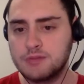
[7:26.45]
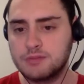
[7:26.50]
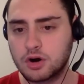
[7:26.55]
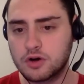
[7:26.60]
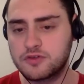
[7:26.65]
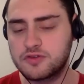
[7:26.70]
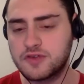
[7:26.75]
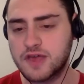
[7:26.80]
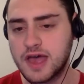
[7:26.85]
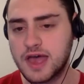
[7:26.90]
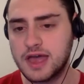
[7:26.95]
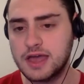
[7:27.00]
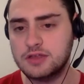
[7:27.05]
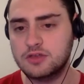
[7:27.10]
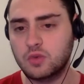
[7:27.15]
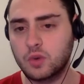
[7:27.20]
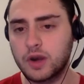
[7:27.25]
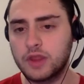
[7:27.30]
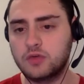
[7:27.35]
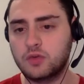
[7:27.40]
Marseille
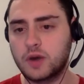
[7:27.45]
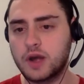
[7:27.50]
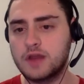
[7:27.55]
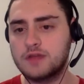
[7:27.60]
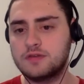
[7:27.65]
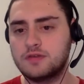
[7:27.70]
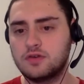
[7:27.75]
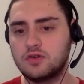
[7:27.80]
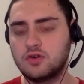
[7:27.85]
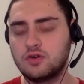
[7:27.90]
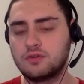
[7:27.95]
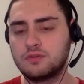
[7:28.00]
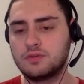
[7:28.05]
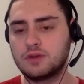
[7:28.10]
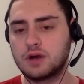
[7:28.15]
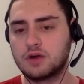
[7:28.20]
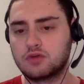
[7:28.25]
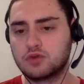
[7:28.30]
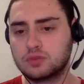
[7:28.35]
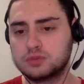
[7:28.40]
in 2022,
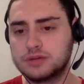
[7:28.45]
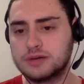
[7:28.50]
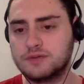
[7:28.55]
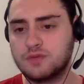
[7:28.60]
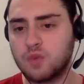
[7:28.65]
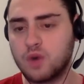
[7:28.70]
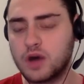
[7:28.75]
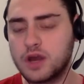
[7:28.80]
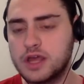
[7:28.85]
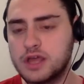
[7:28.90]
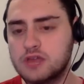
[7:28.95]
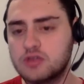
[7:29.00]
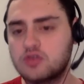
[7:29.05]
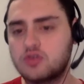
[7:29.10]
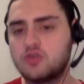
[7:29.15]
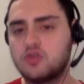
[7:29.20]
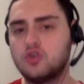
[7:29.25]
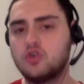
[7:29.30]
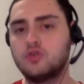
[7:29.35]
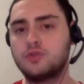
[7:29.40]
Rublev won in
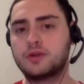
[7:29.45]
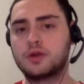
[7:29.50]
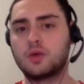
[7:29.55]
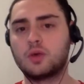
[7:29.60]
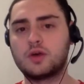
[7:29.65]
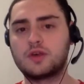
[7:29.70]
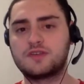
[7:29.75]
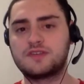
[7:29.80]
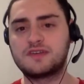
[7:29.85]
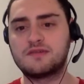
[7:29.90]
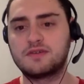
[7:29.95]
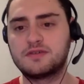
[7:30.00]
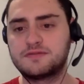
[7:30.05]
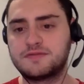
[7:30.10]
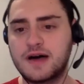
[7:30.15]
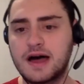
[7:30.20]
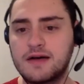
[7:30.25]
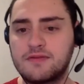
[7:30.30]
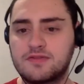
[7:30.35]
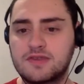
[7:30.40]
2, but it was
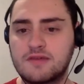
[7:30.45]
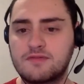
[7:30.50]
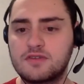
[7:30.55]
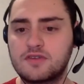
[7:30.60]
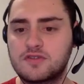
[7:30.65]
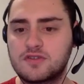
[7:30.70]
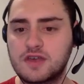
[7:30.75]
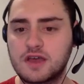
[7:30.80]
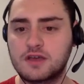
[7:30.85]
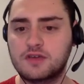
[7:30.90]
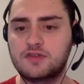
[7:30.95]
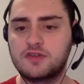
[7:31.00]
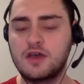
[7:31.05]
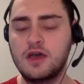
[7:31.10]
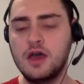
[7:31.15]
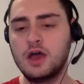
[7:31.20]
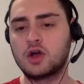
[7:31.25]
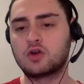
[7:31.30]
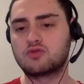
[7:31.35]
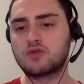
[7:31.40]
7-5, 7-6.
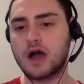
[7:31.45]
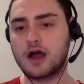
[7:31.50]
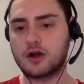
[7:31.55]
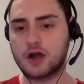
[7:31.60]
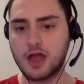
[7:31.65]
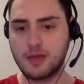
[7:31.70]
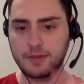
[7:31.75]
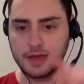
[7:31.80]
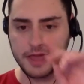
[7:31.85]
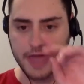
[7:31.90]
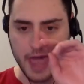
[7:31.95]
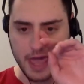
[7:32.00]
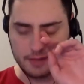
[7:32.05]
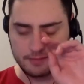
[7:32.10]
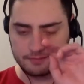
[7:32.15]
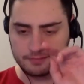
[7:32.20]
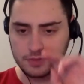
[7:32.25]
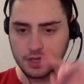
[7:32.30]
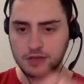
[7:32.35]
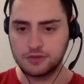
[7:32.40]
Rotterdam
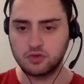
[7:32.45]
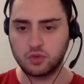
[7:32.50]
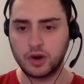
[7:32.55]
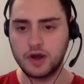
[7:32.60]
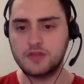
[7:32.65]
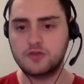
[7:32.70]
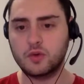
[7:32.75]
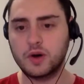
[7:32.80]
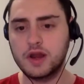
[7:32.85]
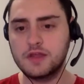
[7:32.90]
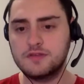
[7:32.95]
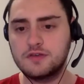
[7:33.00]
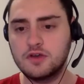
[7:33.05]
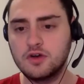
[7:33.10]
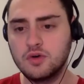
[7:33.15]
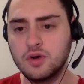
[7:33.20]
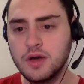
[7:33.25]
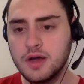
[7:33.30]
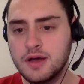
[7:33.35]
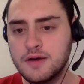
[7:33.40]
again in
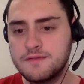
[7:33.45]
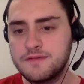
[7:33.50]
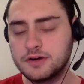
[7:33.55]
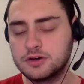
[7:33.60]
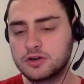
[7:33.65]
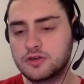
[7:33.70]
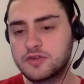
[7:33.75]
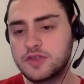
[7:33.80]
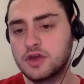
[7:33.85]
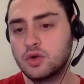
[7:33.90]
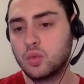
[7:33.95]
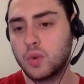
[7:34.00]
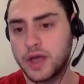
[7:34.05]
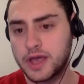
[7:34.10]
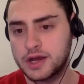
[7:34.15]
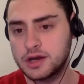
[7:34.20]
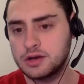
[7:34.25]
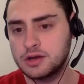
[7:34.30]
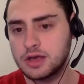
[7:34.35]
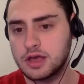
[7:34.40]
2022, Felix did
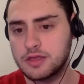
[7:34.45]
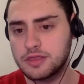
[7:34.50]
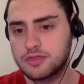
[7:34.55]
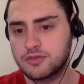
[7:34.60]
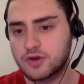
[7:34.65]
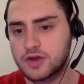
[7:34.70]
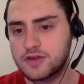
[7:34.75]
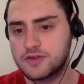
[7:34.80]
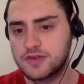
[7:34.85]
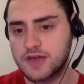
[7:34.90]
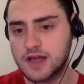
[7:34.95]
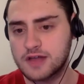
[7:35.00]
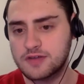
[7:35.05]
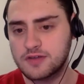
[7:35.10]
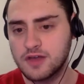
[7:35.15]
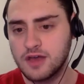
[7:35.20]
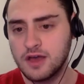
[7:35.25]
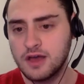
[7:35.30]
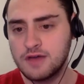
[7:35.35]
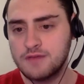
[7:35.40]
win in 3
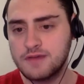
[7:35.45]
sets.